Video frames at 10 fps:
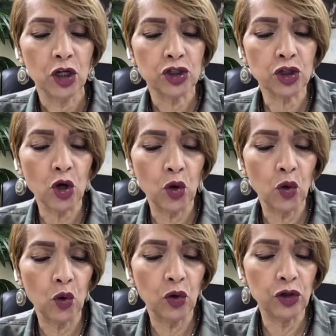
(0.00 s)

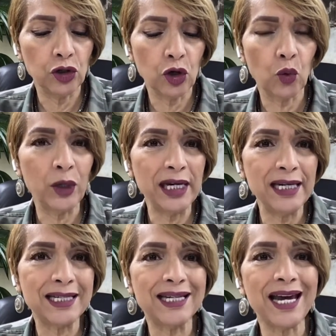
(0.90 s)
So, you know, we need
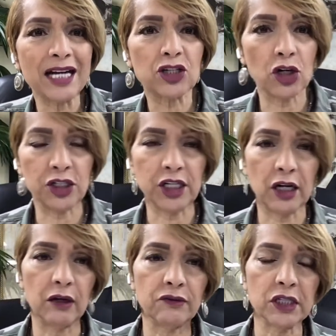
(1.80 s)
to catch
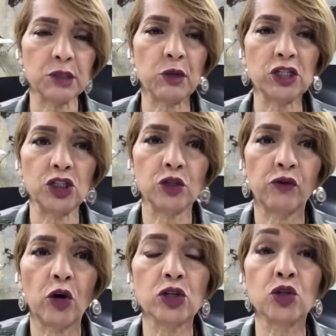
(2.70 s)
ourselves, especially as
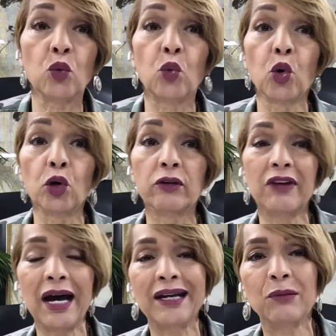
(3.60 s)
far as the Word of
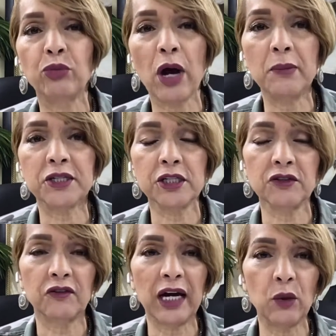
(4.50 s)
God and the promises
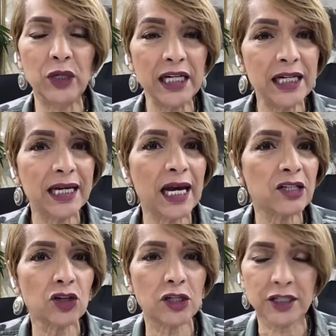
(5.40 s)
of God. We need to
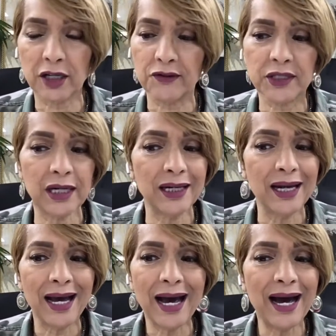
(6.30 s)
catch ourselves saying,
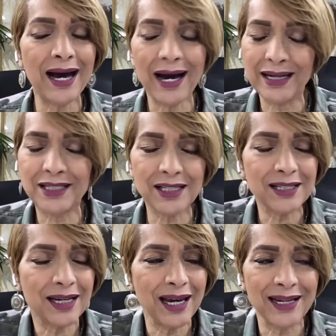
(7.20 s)
I, I just
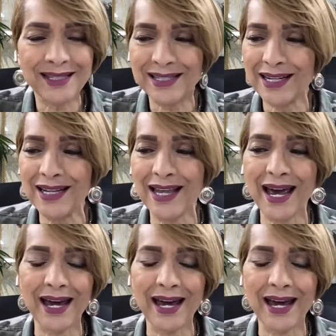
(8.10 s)
can't see that.